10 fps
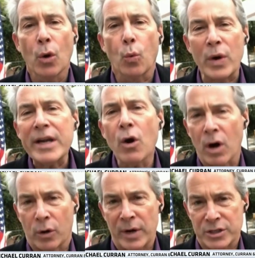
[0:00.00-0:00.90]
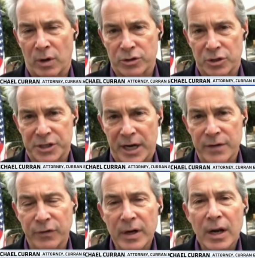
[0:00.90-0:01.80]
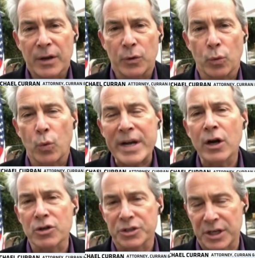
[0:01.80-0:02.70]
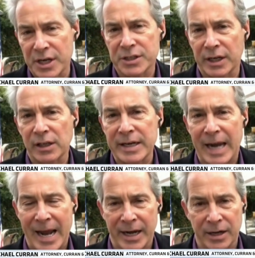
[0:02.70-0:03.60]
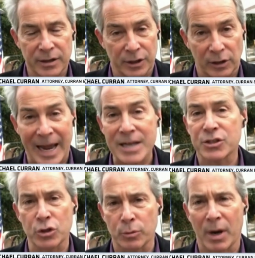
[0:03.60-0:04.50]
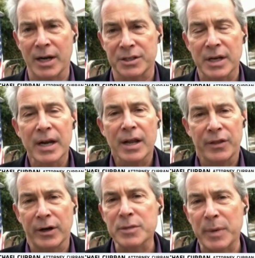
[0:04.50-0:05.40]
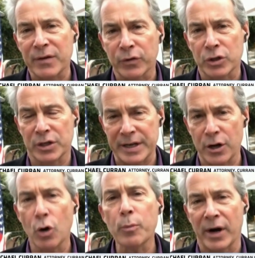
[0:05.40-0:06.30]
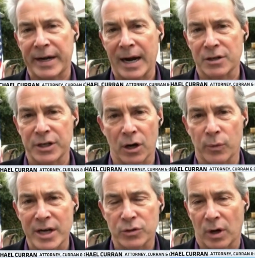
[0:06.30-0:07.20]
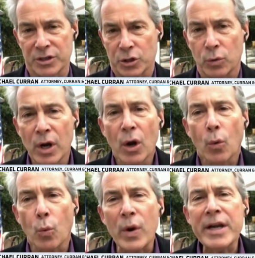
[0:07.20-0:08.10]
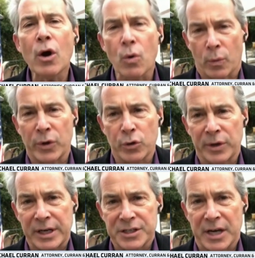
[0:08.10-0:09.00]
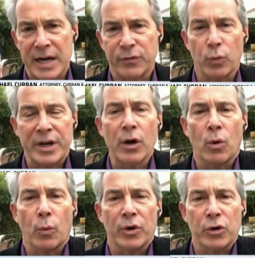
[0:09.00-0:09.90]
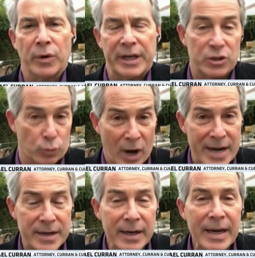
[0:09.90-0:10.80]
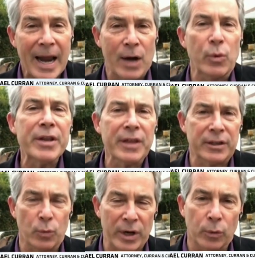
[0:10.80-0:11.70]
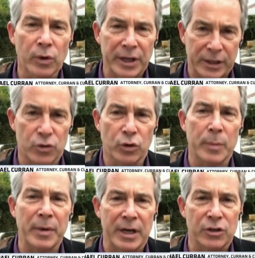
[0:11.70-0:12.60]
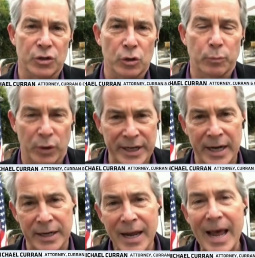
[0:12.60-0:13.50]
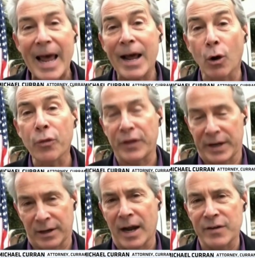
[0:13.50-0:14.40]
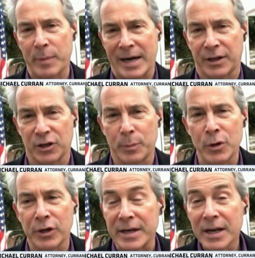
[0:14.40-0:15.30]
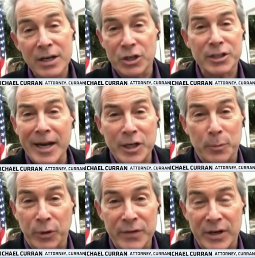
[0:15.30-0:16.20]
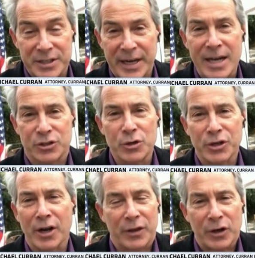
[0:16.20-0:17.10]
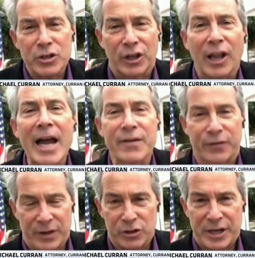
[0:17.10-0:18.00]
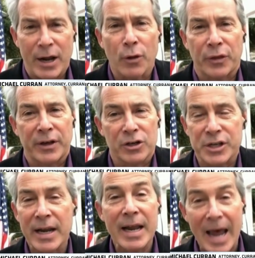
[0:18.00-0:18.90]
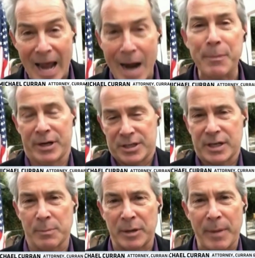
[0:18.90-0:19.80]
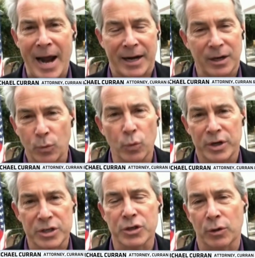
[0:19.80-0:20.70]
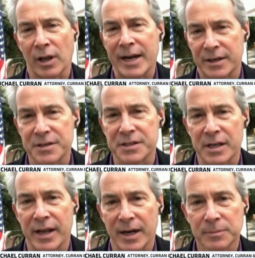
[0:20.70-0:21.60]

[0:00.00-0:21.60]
We know our restaurants are safe. We know statistically, and in the last 2 months, there has been virtually no breakouts in our restaurants. So we know what we're doing is safe. We know what we're doing is right. And we think that we are really contributing to bringing health and life back to the community. Just like your previous guest, you saw that there's life and there's health and there's happiness coming back. And we're just so delighted to see that.